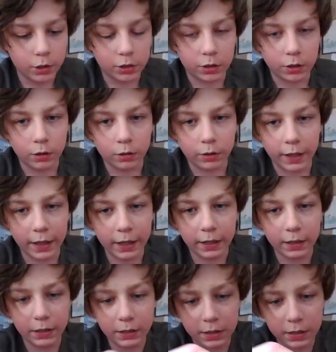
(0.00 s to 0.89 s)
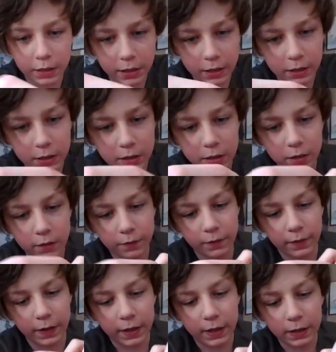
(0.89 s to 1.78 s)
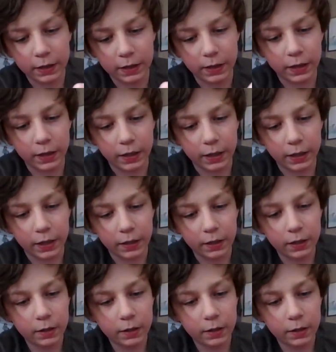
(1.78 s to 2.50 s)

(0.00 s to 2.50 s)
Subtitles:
legs is the fact that